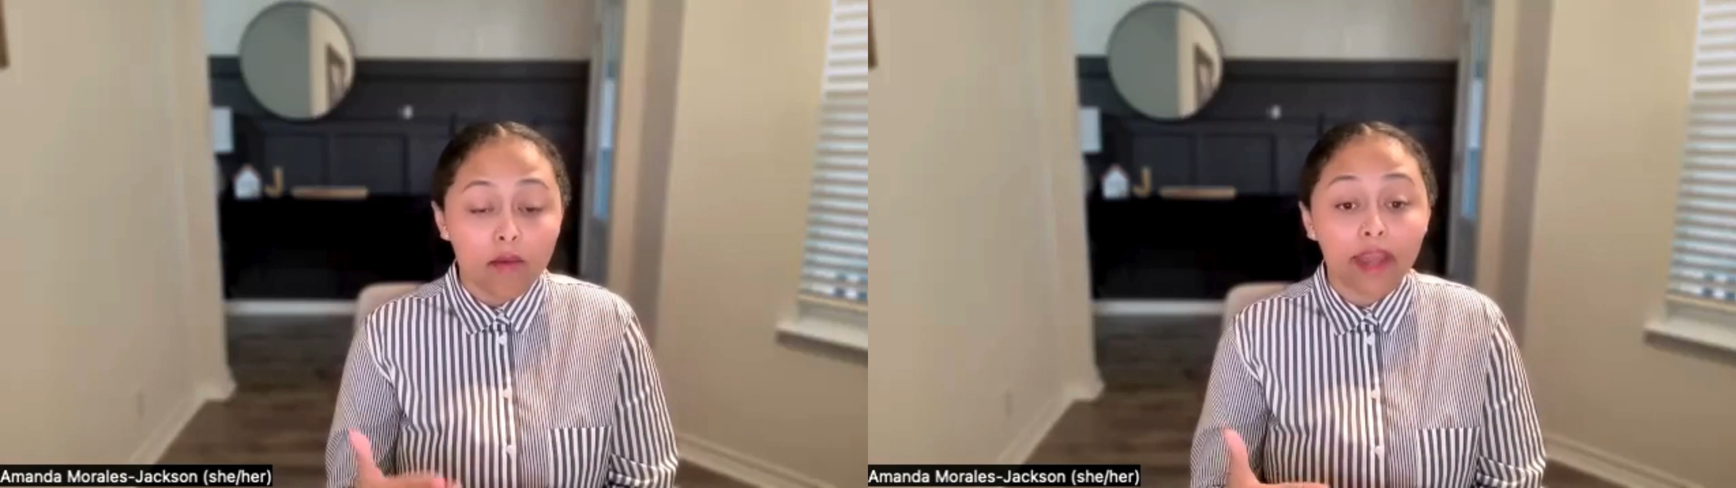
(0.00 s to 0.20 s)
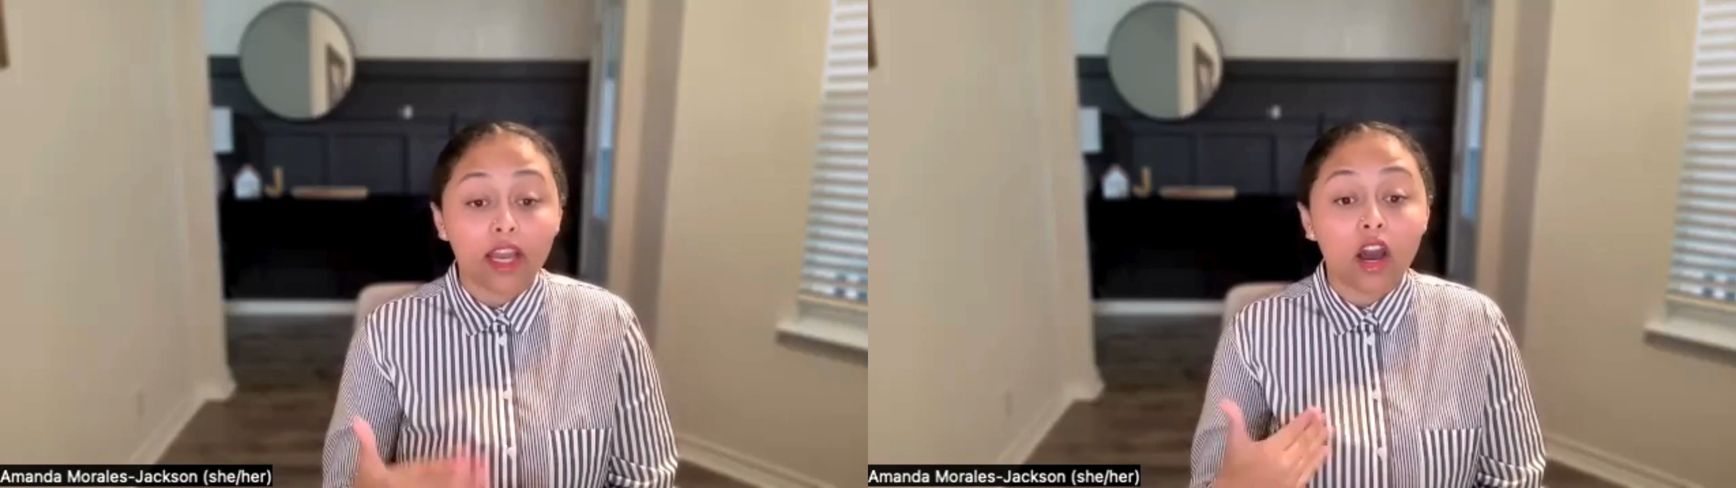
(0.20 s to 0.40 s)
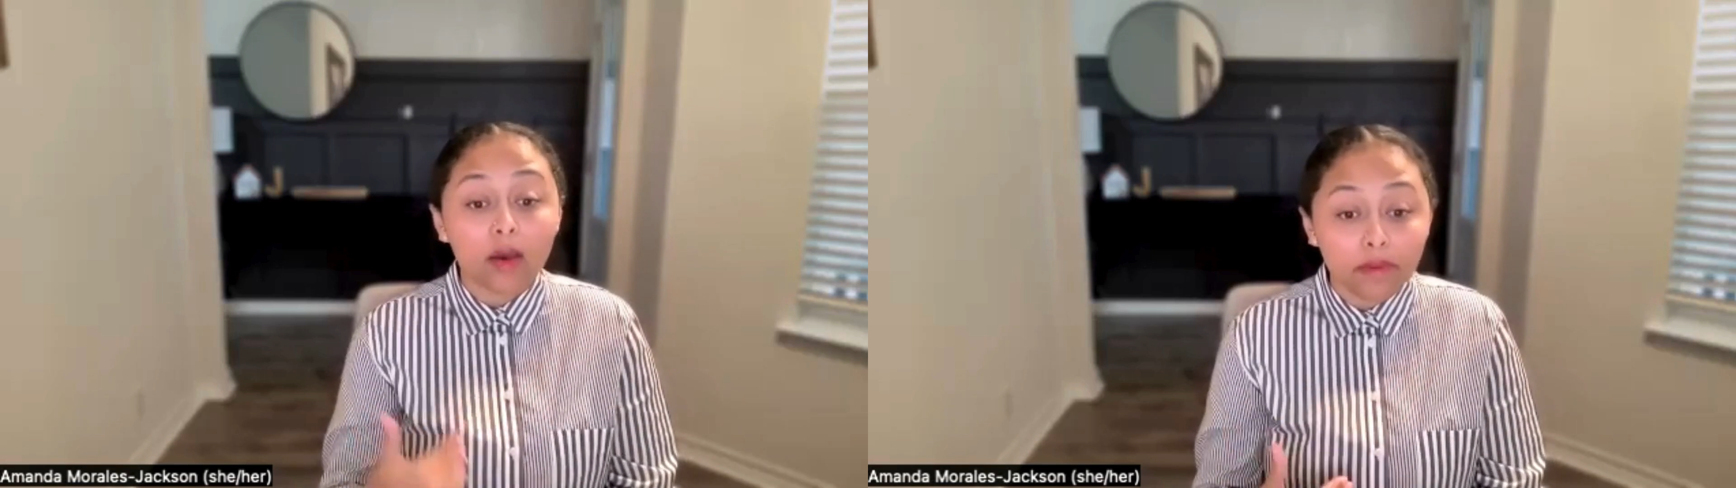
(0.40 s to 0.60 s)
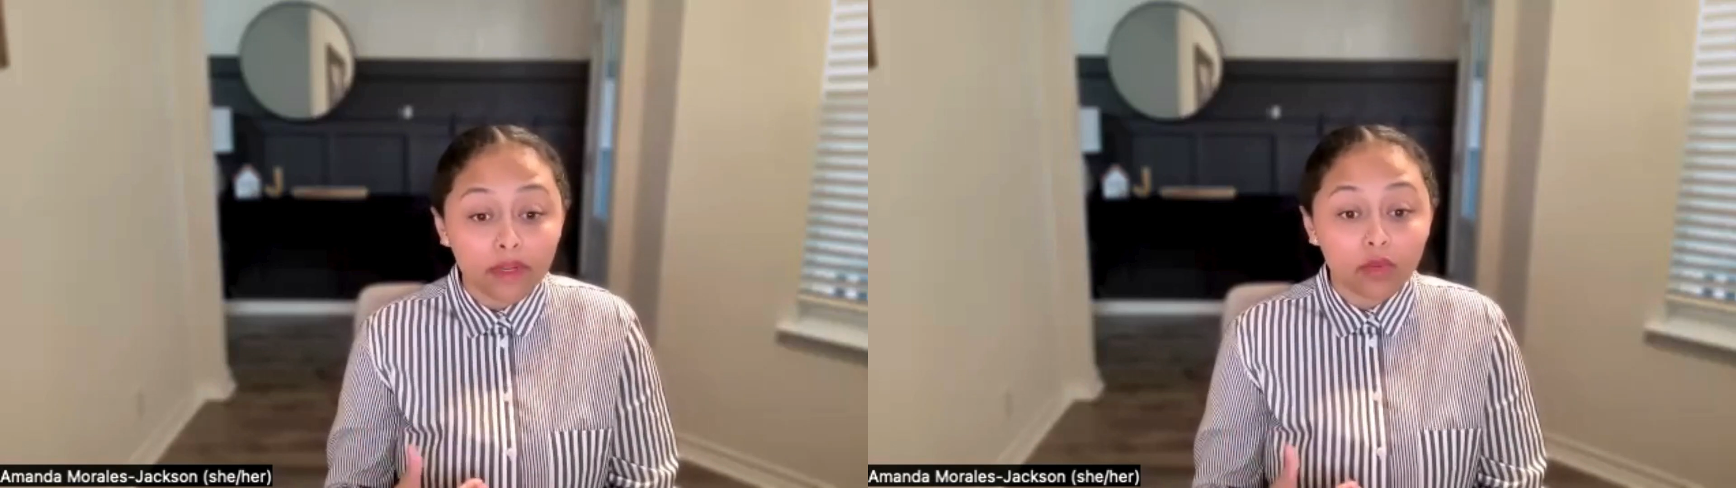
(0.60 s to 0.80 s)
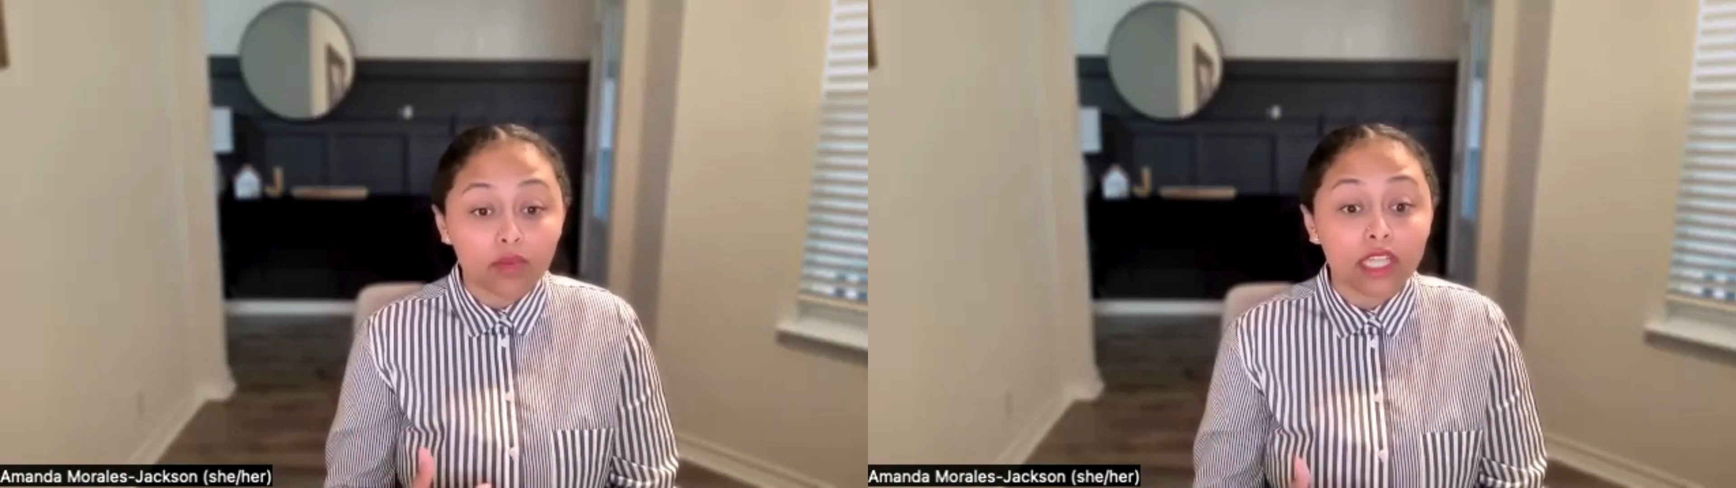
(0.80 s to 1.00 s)
My
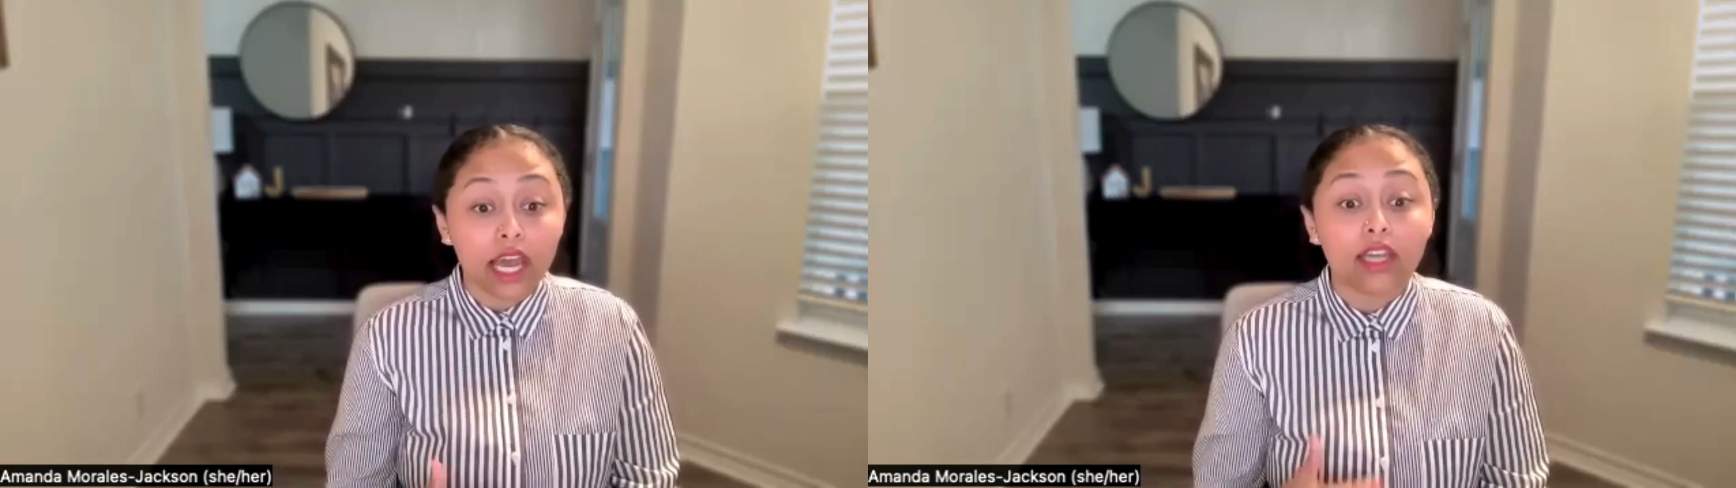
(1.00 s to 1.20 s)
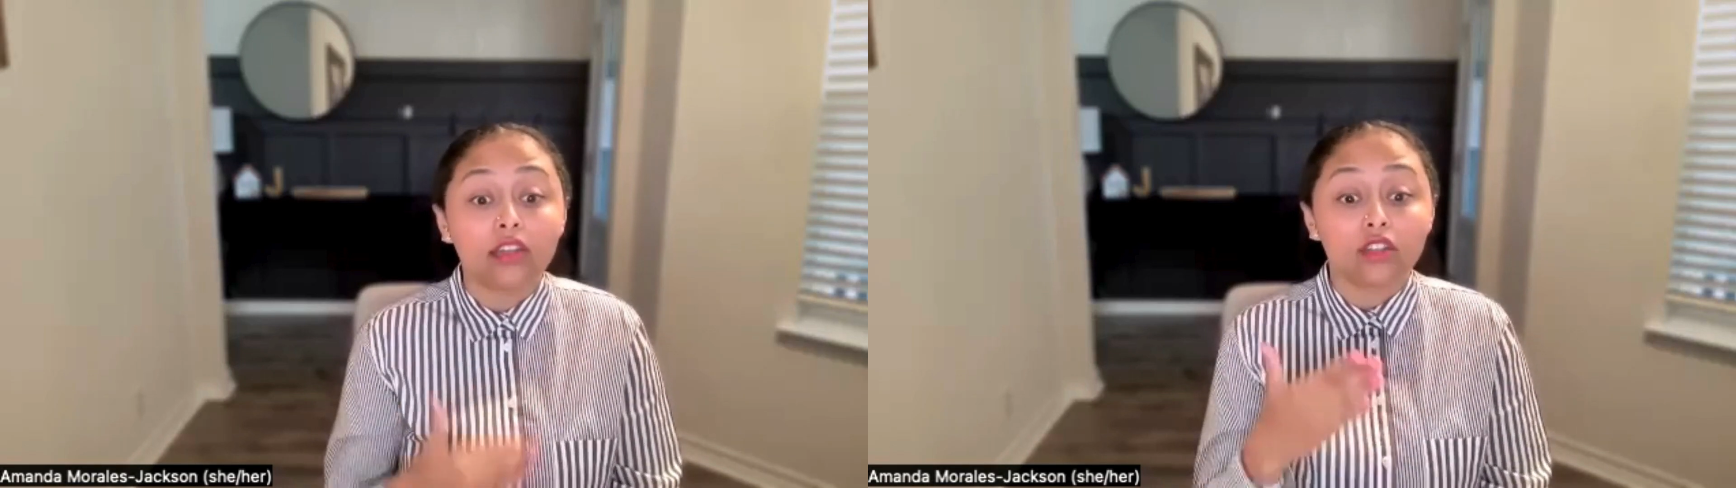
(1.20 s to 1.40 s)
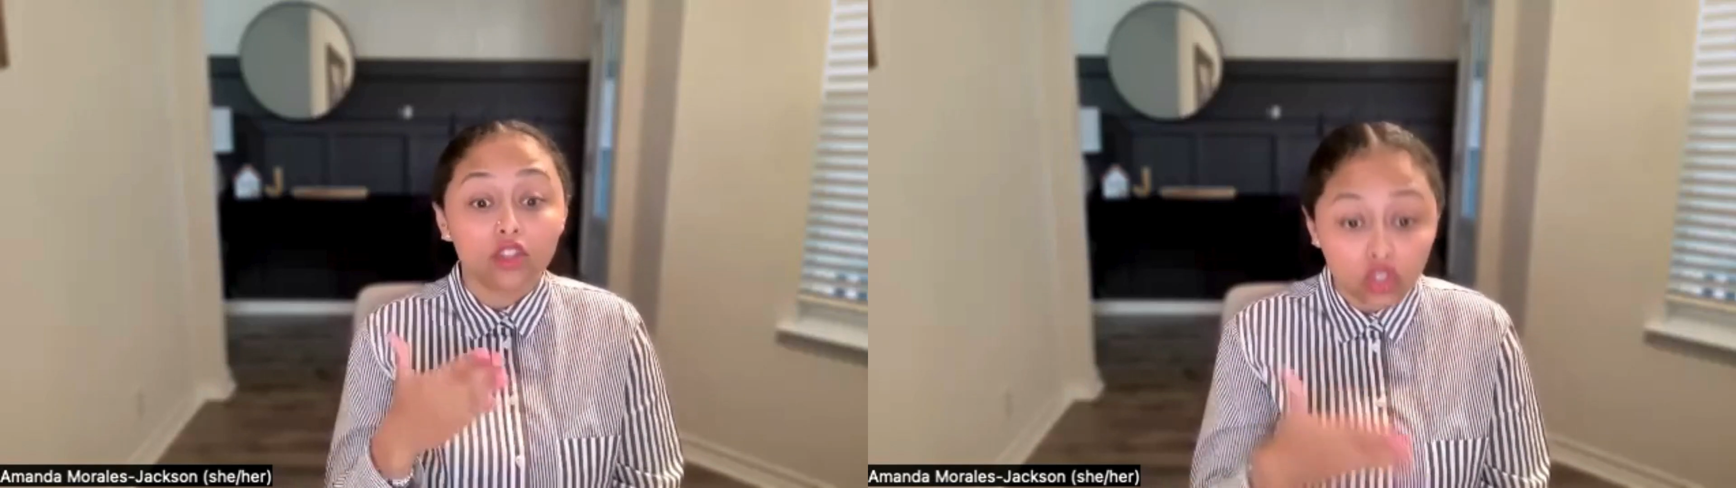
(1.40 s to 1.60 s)
company was like,